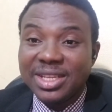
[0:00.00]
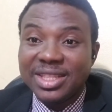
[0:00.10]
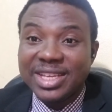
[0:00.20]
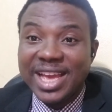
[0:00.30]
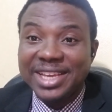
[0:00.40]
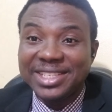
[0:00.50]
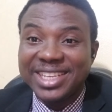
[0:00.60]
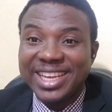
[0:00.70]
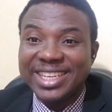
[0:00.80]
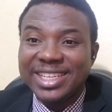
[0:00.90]
The guy
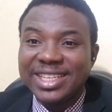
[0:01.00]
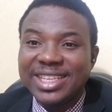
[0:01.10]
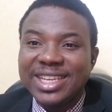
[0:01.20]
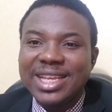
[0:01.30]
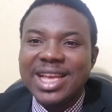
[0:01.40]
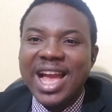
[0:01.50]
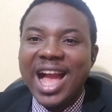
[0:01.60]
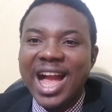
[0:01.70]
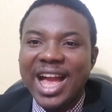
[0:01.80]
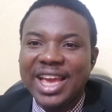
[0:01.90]
said,
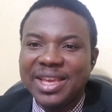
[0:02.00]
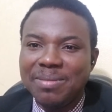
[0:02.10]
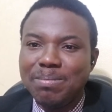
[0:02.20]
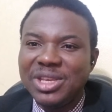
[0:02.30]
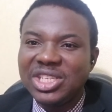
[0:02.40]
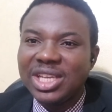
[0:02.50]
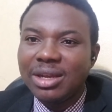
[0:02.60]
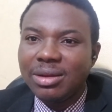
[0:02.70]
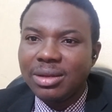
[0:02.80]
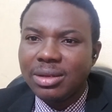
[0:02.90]
"Hi,
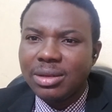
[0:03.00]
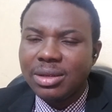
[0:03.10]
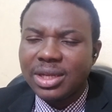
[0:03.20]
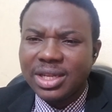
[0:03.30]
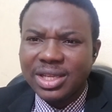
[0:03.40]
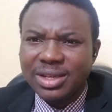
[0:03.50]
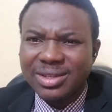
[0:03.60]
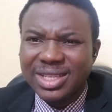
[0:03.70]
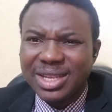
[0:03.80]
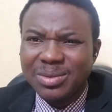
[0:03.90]
Michel." And the girl
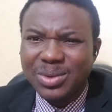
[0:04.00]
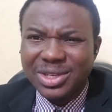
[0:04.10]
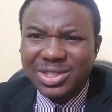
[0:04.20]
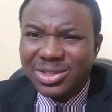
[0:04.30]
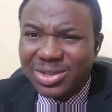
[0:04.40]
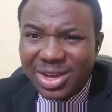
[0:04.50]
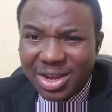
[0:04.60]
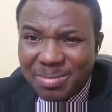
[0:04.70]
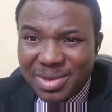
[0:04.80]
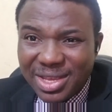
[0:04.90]
said, "What did you
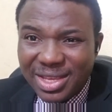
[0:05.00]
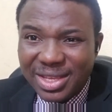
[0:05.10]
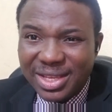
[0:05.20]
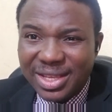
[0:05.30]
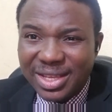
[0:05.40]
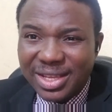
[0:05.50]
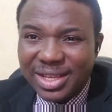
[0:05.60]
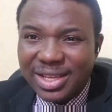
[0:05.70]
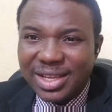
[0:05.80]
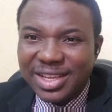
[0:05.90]
call me?"
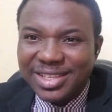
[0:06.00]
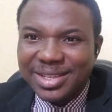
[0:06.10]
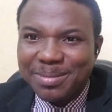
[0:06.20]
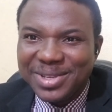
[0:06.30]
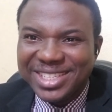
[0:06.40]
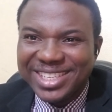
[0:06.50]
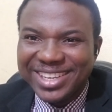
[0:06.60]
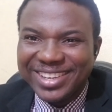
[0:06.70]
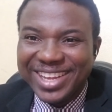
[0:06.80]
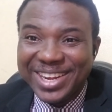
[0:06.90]
He said,
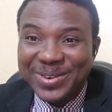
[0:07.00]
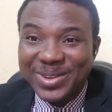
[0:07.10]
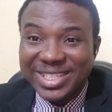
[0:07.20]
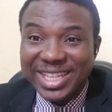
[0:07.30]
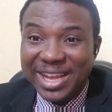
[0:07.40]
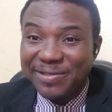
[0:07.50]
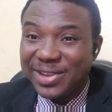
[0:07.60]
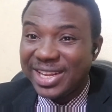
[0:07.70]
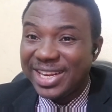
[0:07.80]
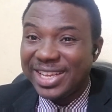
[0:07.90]
"Michel." And he was
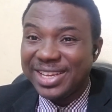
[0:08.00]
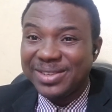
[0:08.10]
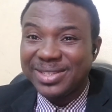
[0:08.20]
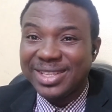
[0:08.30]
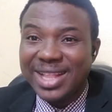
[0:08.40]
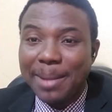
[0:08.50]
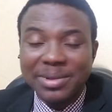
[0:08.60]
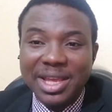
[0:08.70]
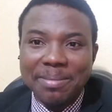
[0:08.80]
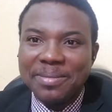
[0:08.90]
laughing and the girl
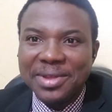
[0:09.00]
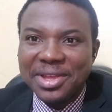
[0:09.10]
slapped him.